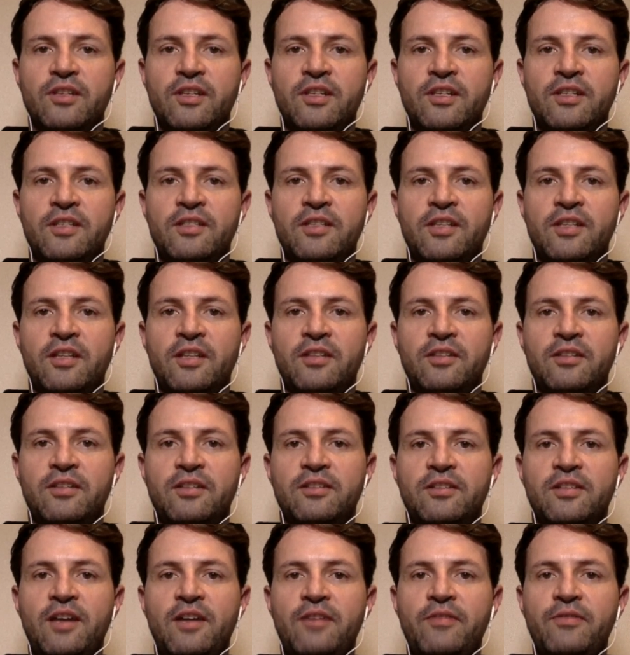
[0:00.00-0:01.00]
Is that
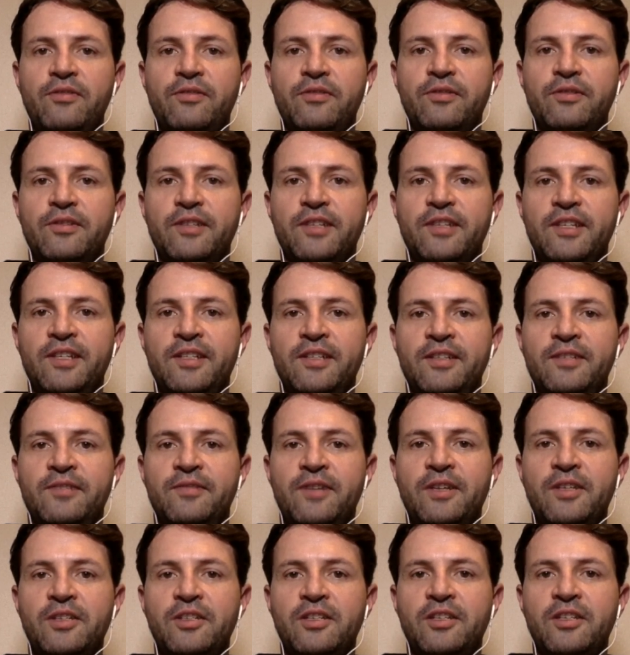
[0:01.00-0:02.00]
tough in a
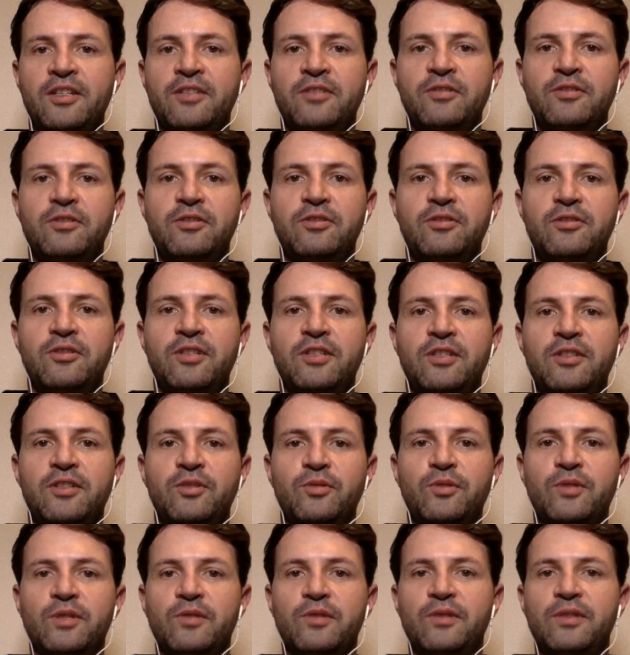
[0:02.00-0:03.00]
fashion industry
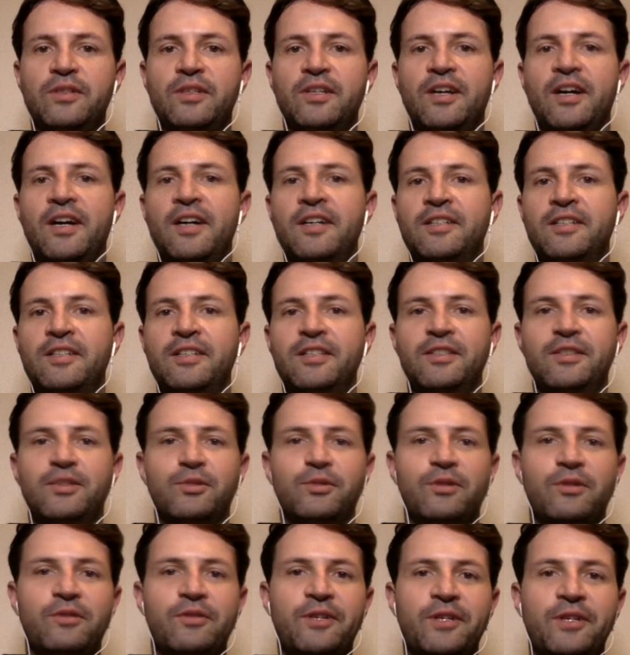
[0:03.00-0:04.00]
to work with the artists
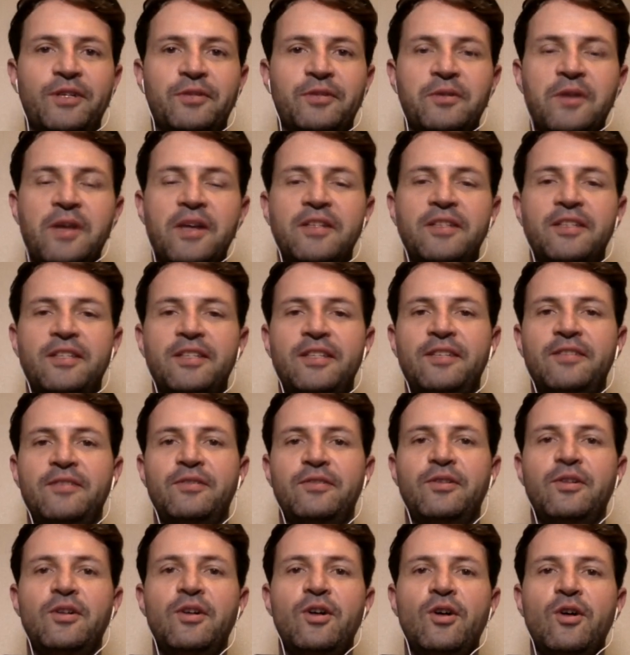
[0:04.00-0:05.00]
who are very creative?